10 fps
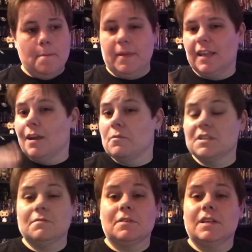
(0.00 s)
but then I
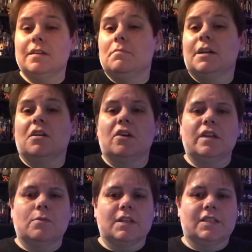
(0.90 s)
wasn't really in a big hurry
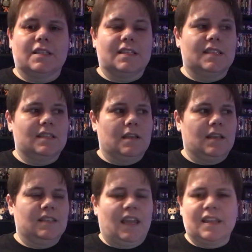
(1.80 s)
to watch the
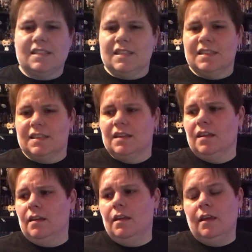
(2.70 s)
second season,
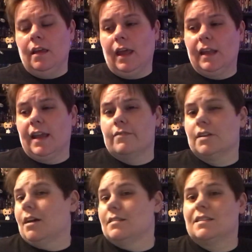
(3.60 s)
and I haven't
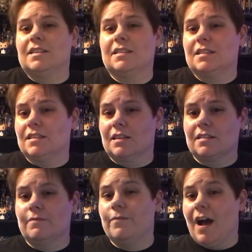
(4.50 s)
gotten season
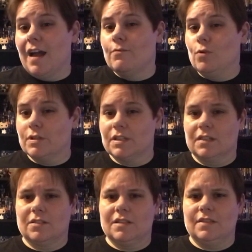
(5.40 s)
5 or
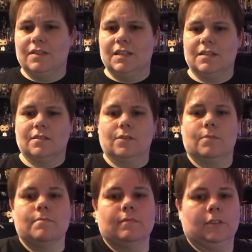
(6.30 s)
6 on DVD, so
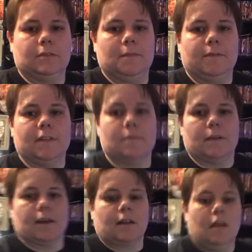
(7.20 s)
just move this
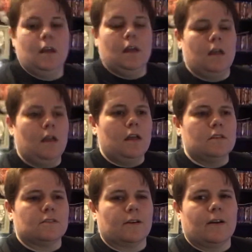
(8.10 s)
back.
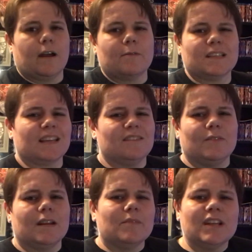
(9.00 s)
So I was like, you know
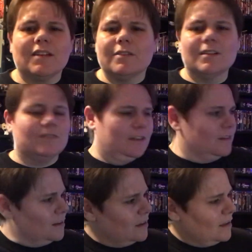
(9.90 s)
what, I'm going to get rid of it.
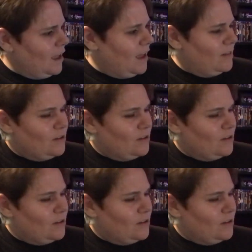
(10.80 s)
And